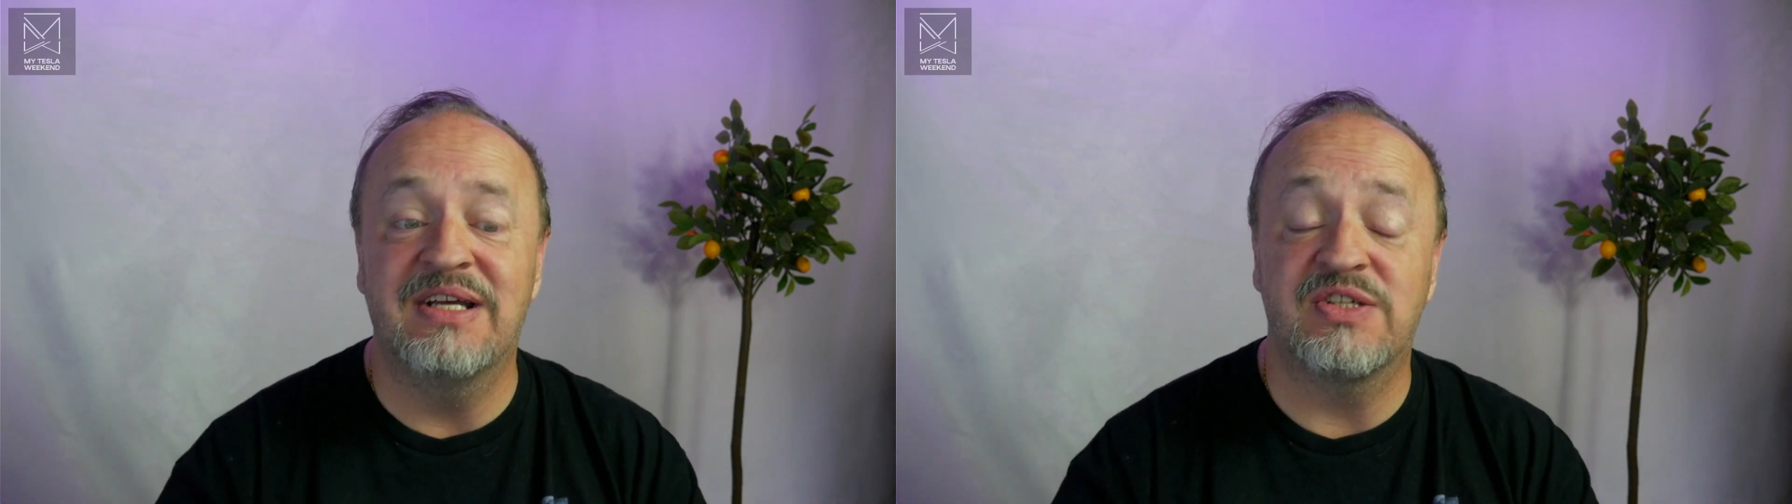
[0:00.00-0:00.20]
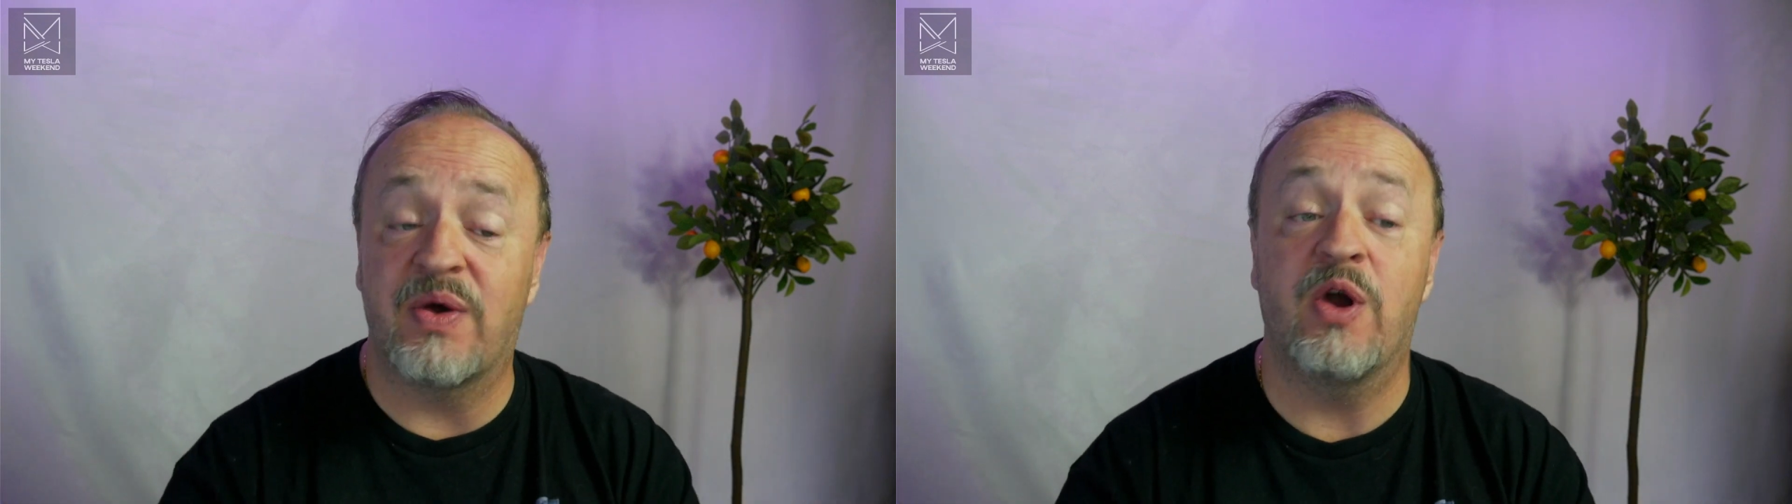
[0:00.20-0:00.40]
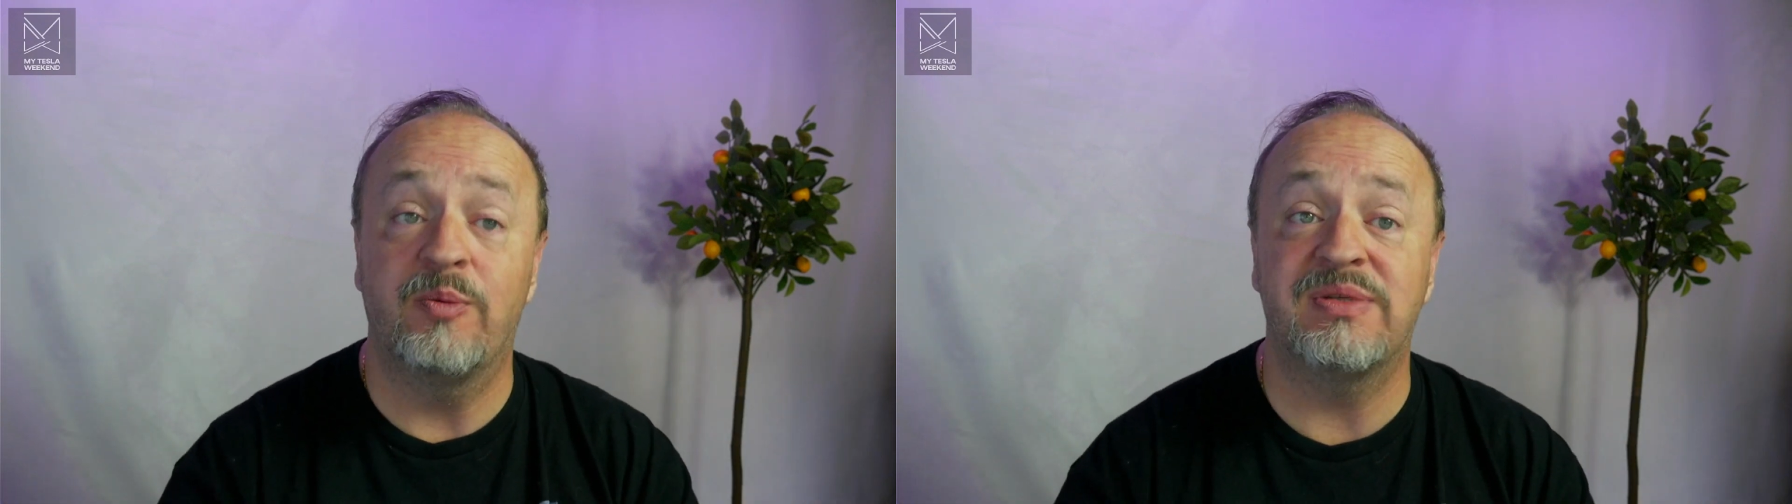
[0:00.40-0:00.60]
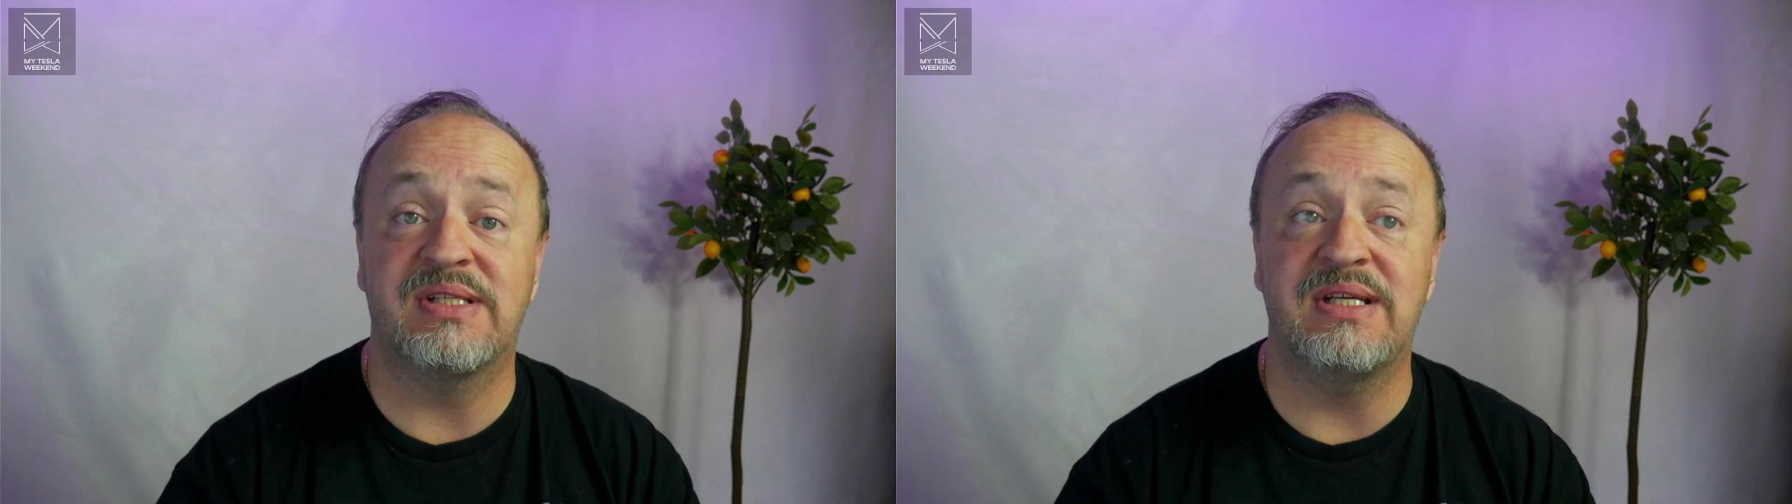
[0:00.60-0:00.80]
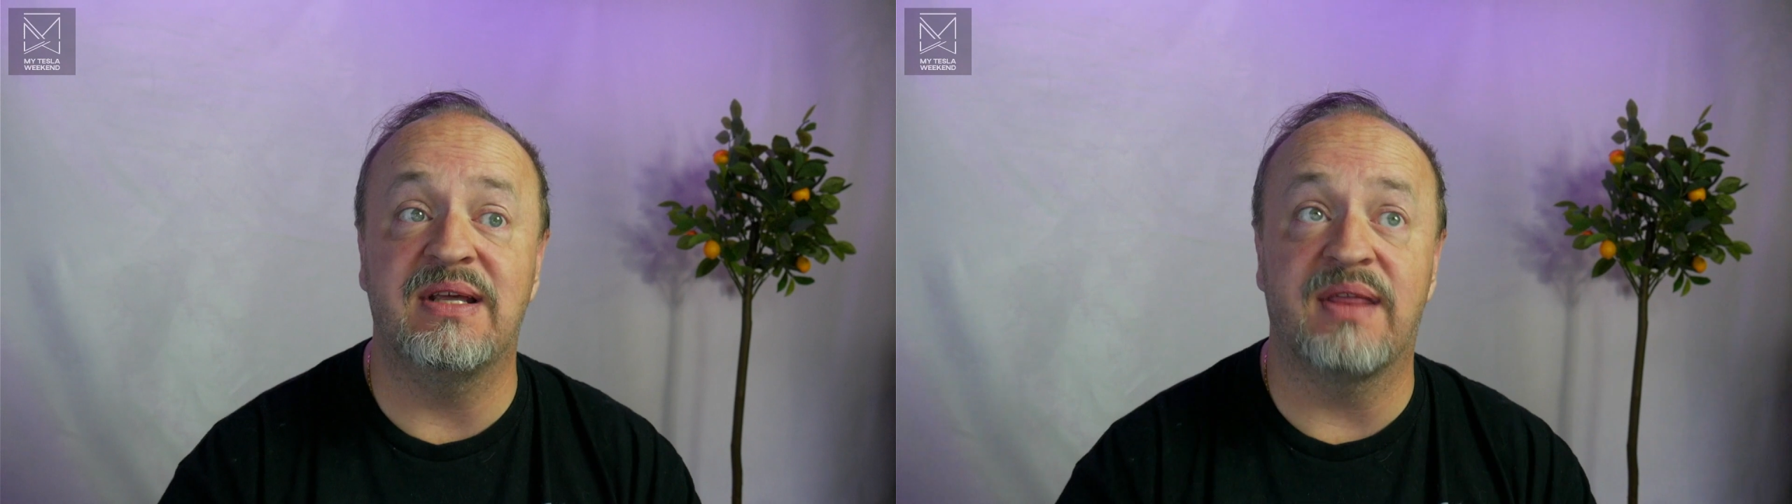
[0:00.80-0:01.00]
So I hope to
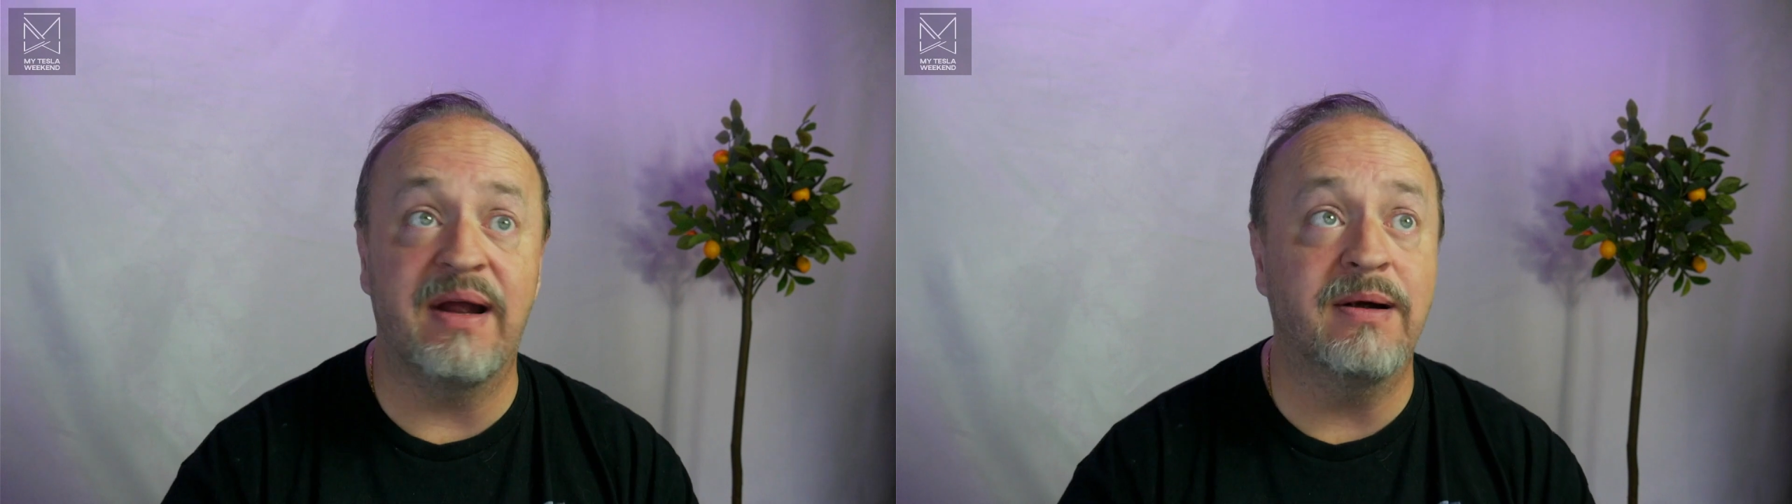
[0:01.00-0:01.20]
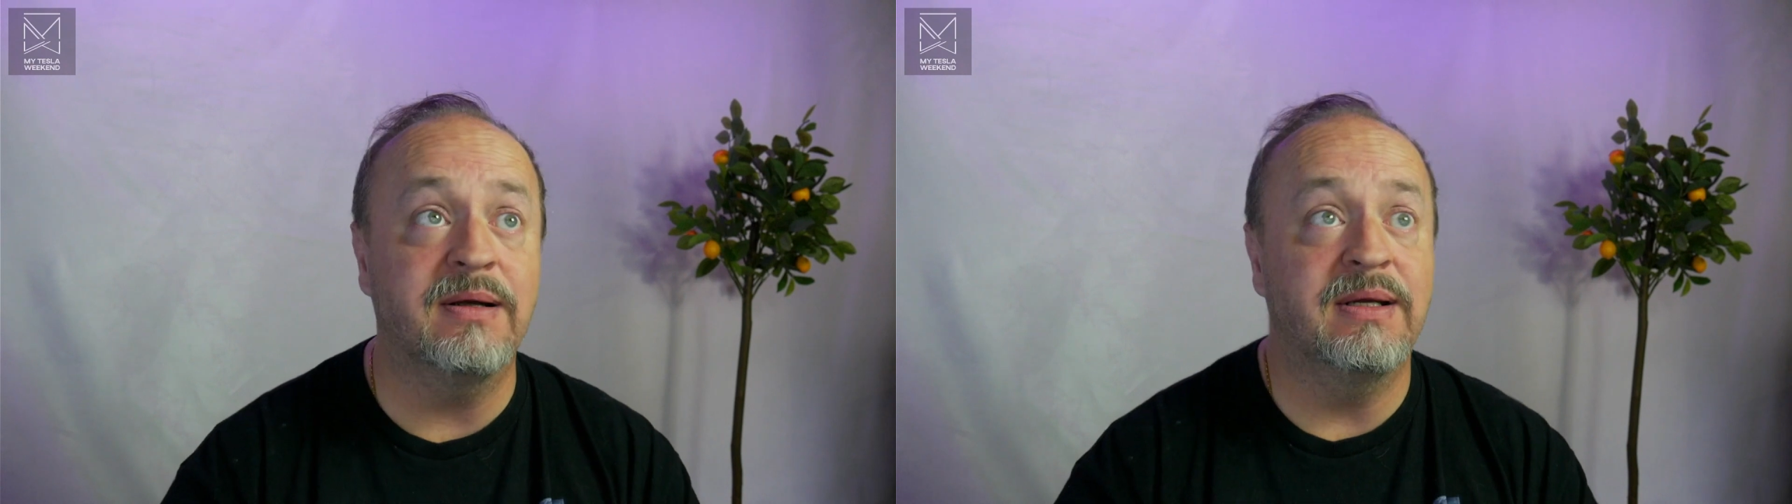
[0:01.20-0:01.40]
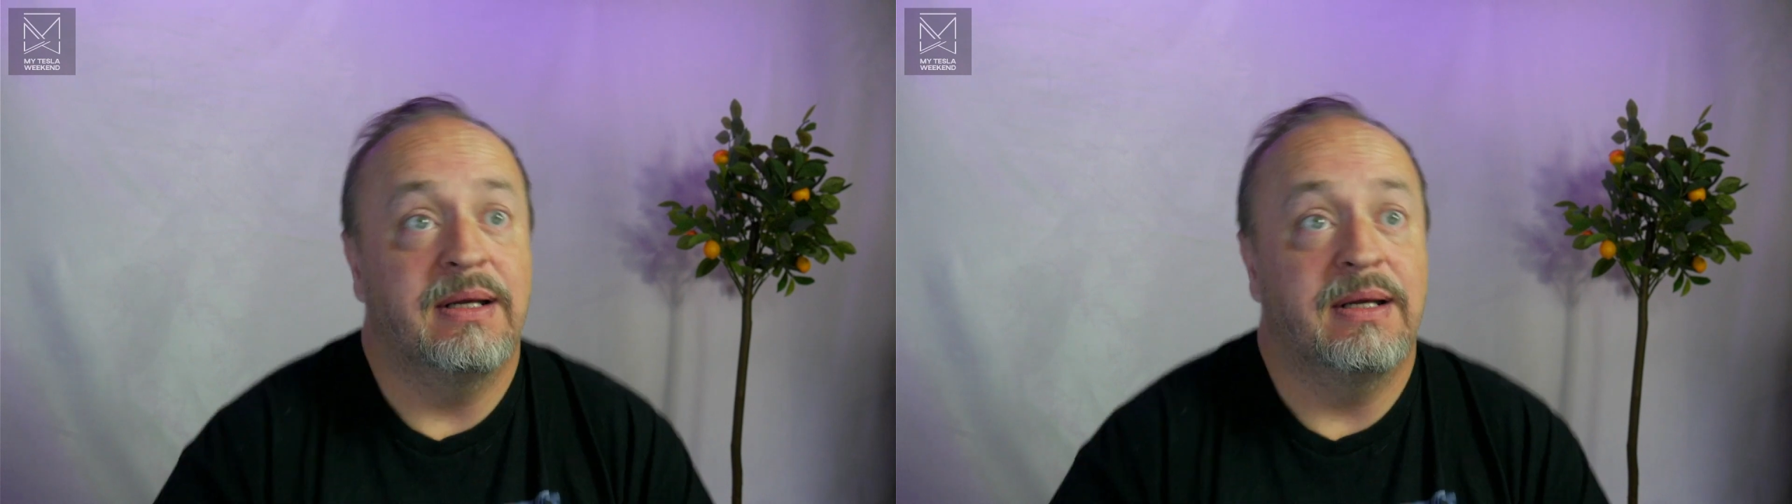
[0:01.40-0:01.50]
see you there,